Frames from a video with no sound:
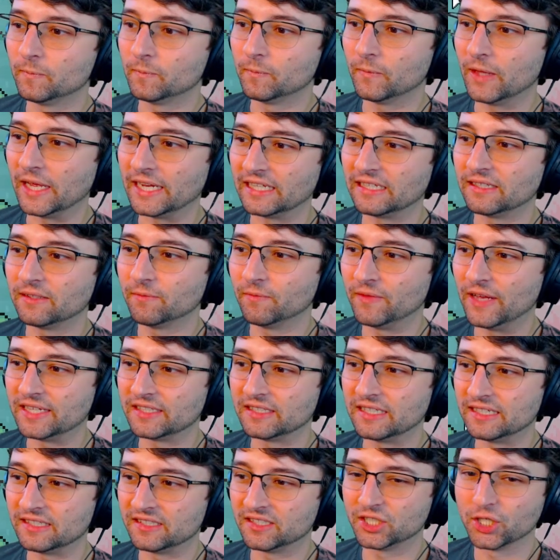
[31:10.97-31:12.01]
like that,
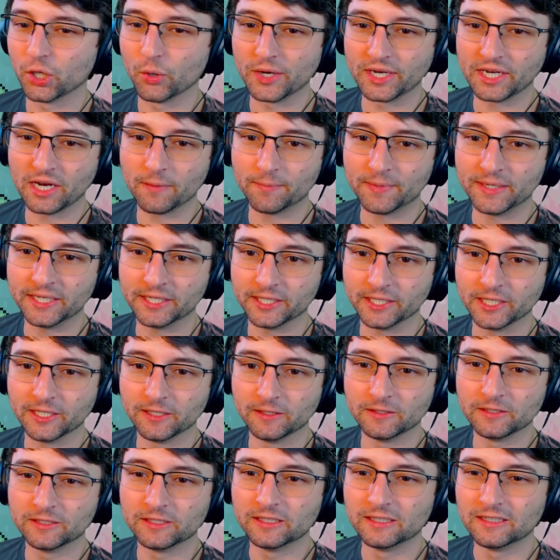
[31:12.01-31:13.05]
it's showing up here.
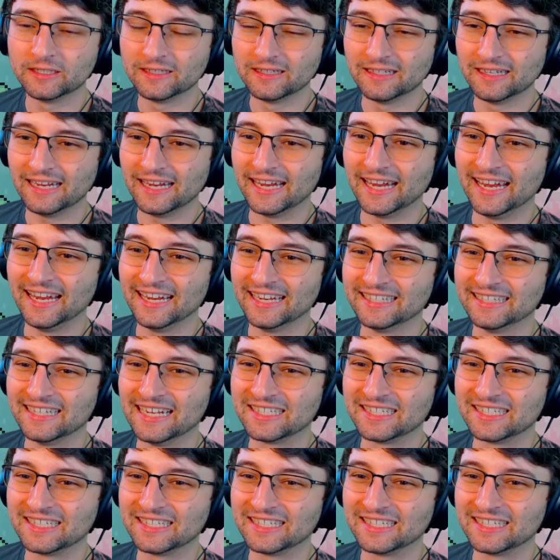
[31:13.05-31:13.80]
And